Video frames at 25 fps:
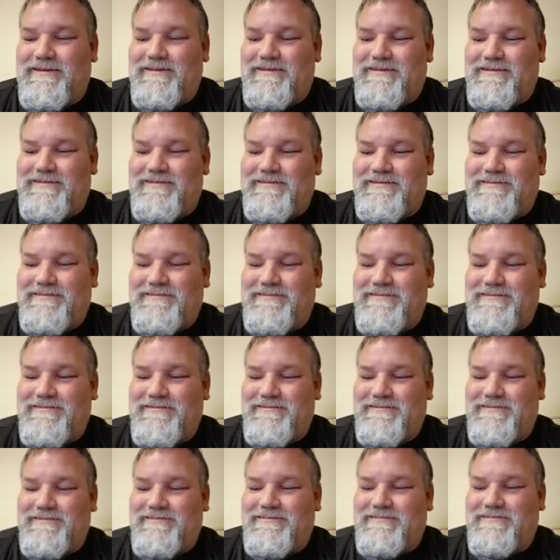
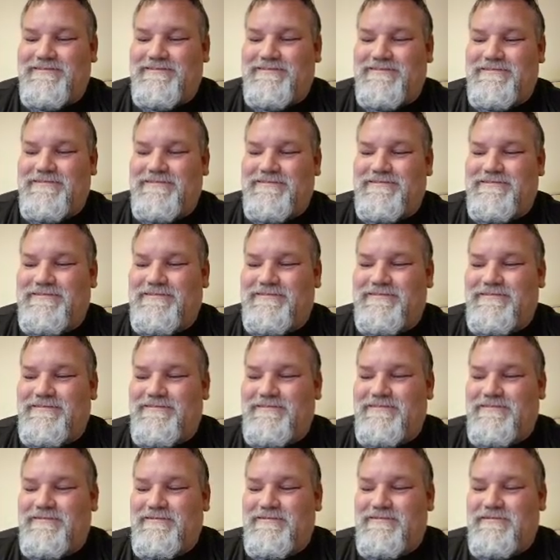
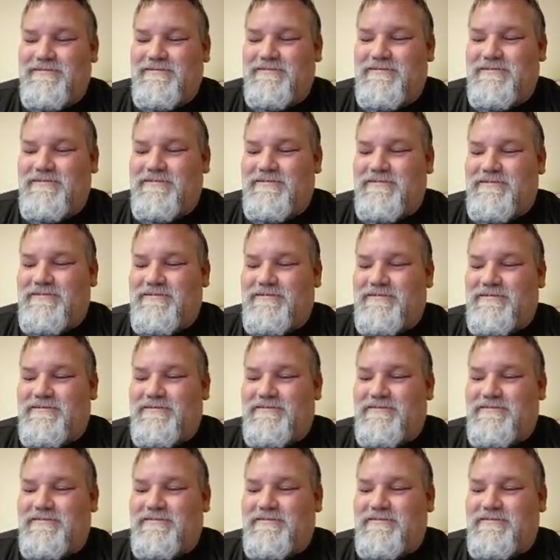
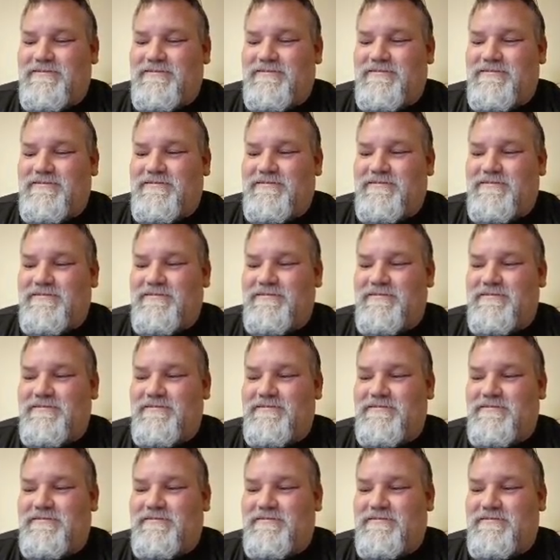
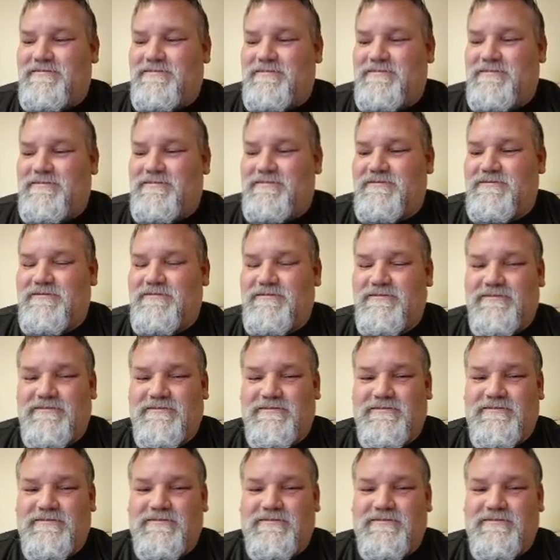(silent)